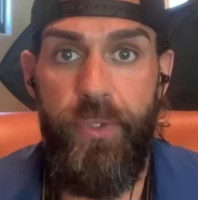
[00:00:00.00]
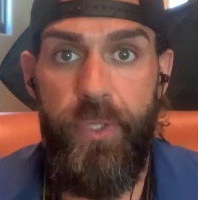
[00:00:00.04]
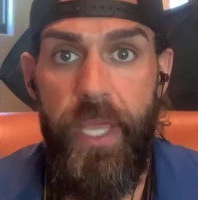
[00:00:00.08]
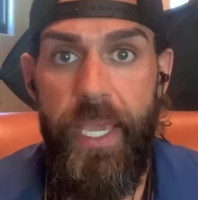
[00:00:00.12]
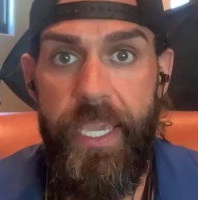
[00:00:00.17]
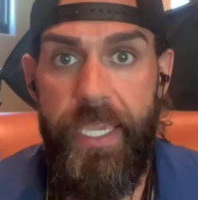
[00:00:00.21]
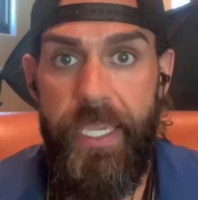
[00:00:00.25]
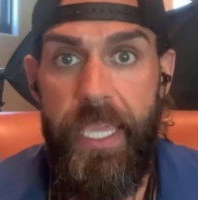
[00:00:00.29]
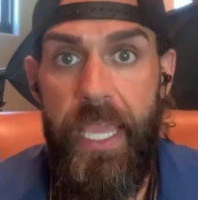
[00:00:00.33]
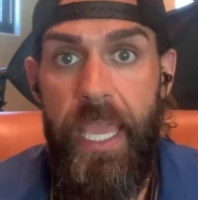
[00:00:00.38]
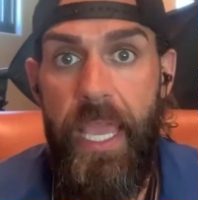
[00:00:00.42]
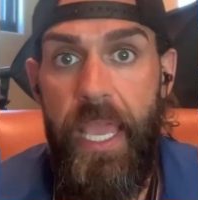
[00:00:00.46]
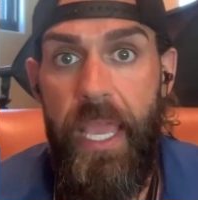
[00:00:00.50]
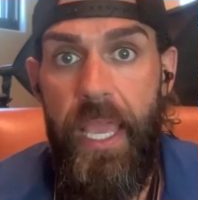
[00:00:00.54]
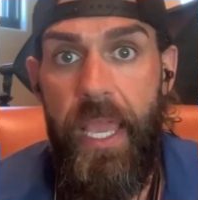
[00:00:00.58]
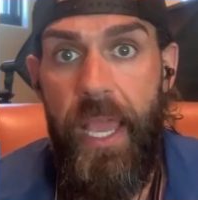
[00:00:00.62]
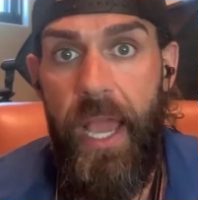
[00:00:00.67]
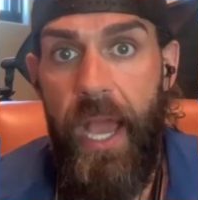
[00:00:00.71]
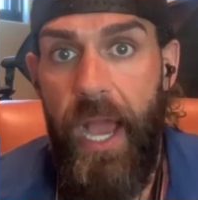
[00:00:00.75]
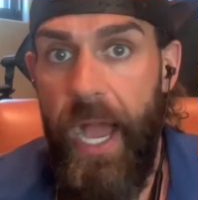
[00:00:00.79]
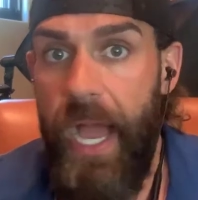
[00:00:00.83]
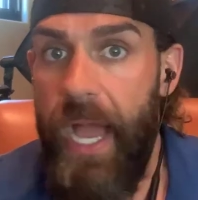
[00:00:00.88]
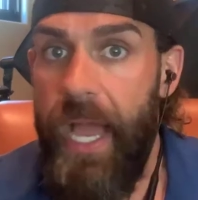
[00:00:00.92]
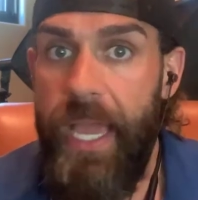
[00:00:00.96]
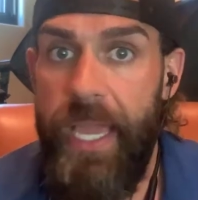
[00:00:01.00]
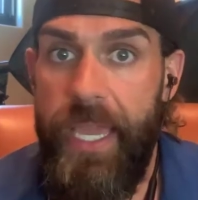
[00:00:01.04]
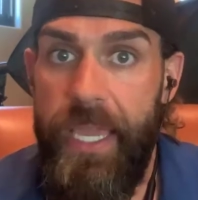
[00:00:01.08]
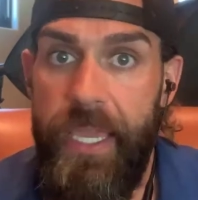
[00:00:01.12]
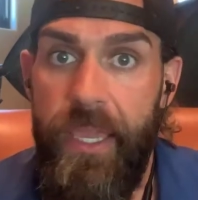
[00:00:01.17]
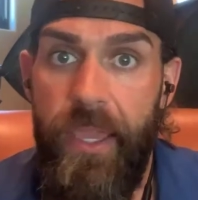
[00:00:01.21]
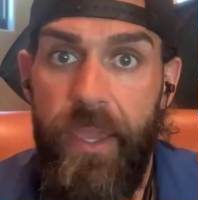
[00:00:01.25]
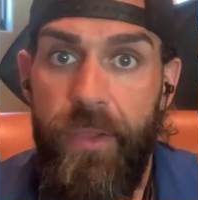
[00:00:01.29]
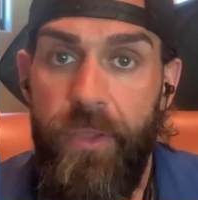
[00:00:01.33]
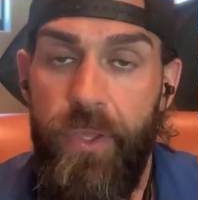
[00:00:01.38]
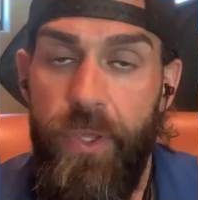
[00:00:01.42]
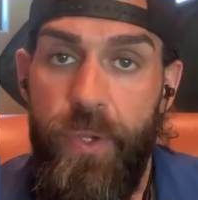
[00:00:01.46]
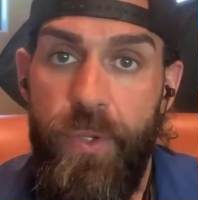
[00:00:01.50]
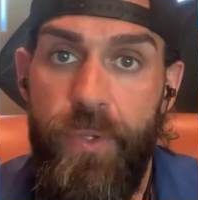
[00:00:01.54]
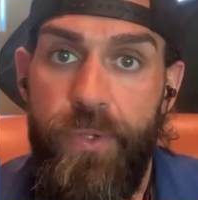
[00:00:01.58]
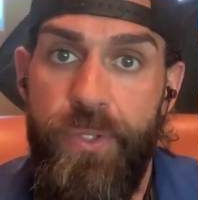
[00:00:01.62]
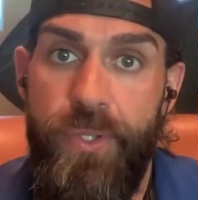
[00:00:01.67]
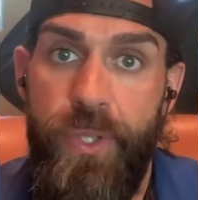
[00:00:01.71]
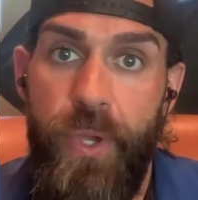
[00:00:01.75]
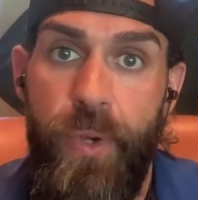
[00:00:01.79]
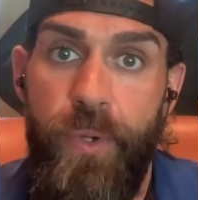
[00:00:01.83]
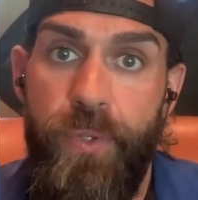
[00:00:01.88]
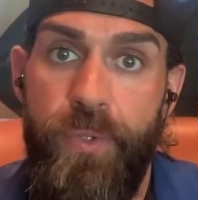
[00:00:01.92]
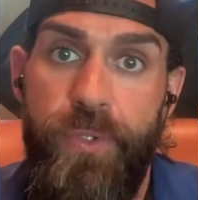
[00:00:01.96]
Like, I use
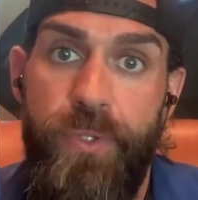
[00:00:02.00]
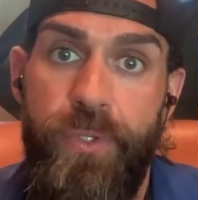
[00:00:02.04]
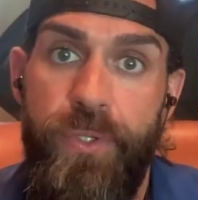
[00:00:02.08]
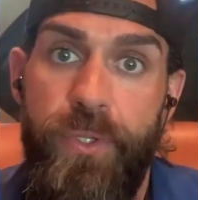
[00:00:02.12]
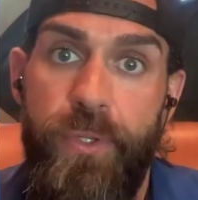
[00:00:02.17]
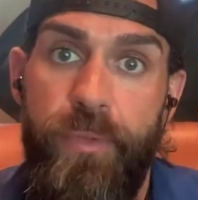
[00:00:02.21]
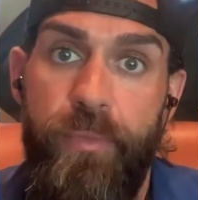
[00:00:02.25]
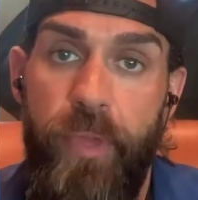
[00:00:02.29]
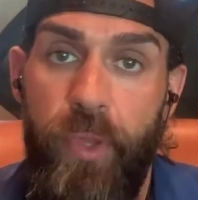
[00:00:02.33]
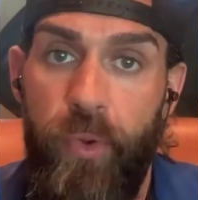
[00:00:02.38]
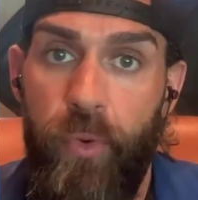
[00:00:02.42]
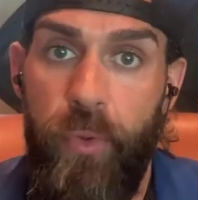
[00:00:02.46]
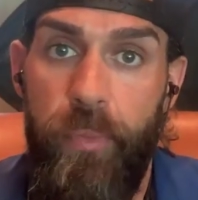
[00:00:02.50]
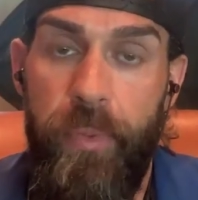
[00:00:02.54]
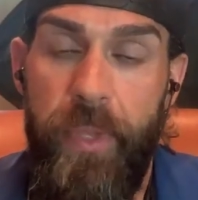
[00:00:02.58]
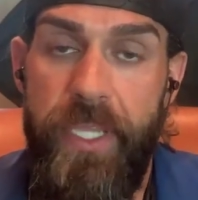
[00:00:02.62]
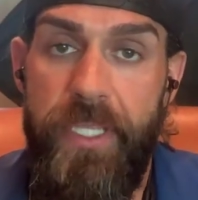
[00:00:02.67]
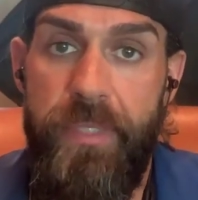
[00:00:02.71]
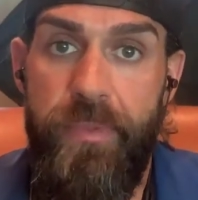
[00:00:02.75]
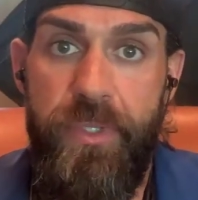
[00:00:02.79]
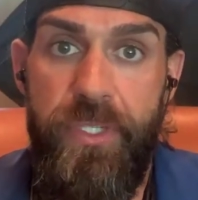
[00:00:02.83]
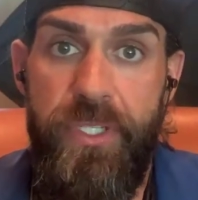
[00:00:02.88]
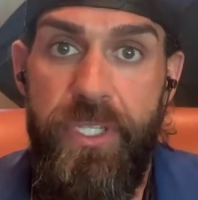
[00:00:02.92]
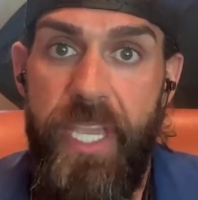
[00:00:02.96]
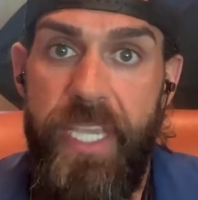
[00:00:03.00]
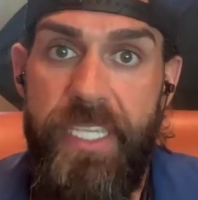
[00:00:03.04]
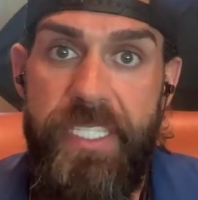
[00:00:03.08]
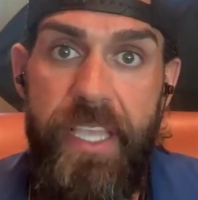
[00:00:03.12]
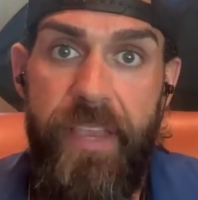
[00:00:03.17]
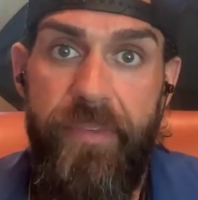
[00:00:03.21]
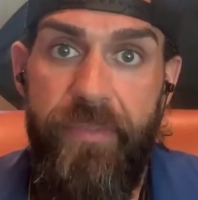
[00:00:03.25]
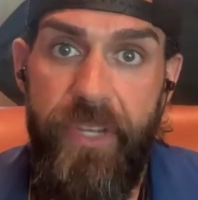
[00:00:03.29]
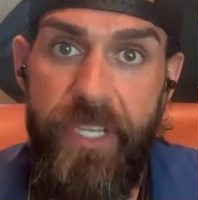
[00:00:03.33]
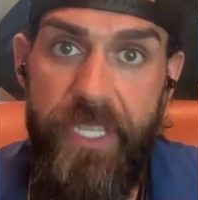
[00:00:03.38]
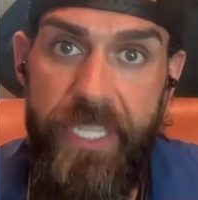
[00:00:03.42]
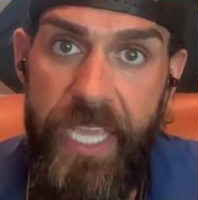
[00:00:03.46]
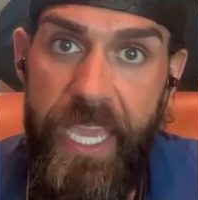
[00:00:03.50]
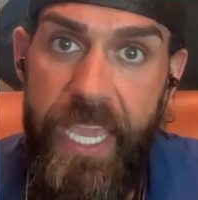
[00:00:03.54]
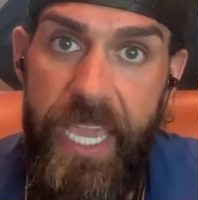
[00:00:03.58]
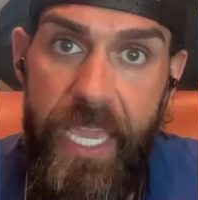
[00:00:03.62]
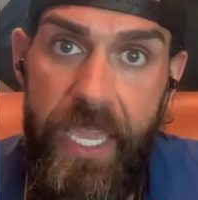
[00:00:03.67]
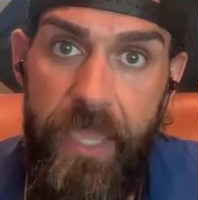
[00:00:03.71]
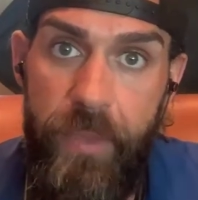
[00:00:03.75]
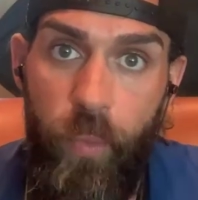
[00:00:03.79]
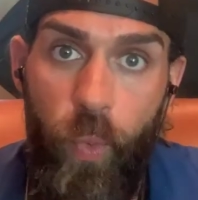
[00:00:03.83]
those meal replacement shakes every day.